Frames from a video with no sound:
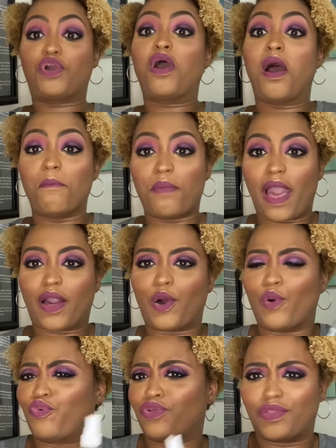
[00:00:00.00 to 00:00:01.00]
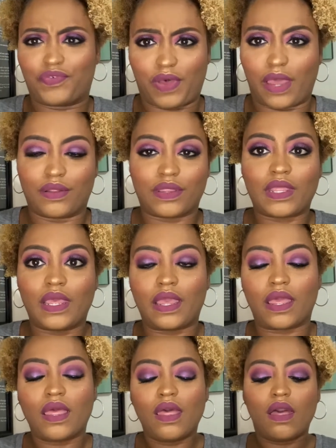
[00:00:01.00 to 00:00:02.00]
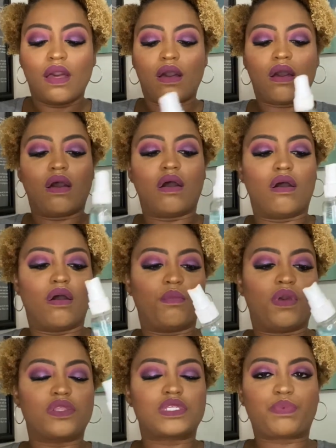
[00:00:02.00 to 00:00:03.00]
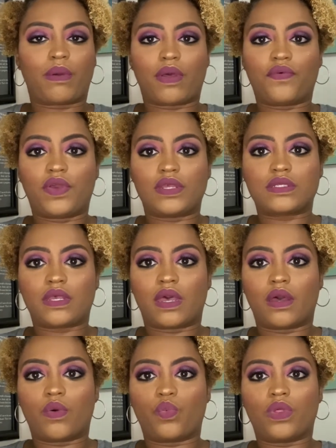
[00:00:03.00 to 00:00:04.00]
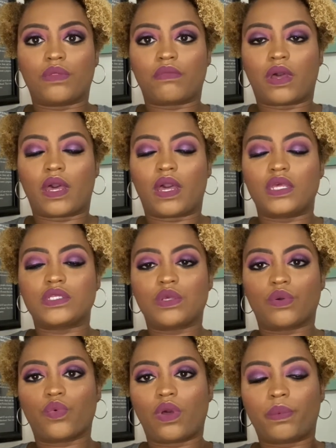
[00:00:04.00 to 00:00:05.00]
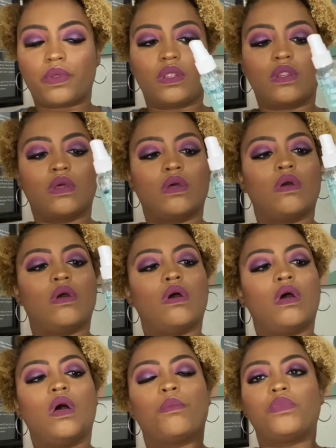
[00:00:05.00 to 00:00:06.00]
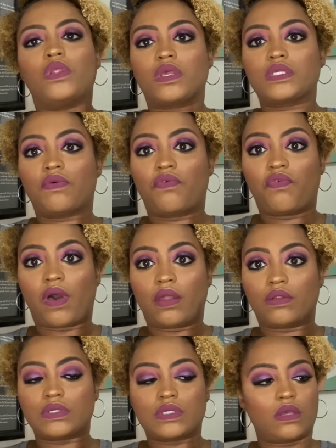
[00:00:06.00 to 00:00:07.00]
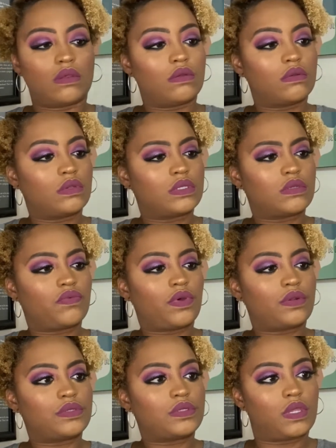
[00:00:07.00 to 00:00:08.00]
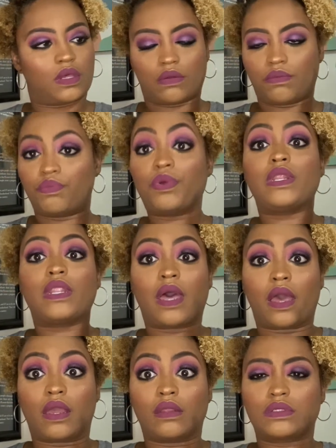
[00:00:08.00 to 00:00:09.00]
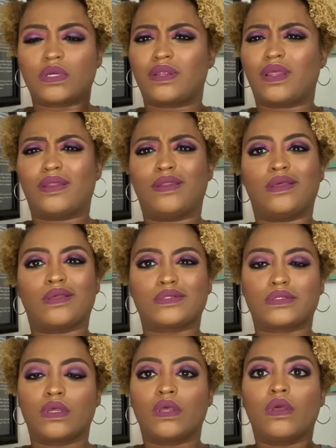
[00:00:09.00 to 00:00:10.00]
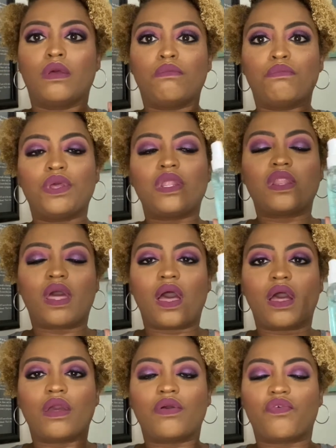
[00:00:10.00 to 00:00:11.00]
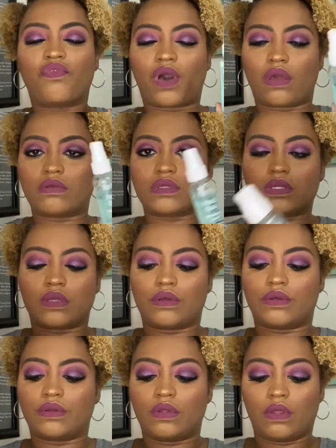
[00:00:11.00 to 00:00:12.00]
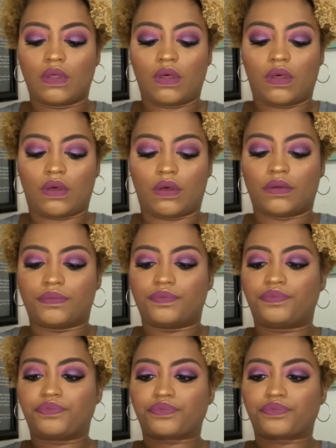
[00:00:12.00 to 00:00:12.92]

come back on for the final thing um, and spray my face down with my Secret Weapon um, NYX Final Seal. Is it Final Seal? Yeah, Ben Nye. Sorry, not NYX. Ben Nye Final Seal. Um,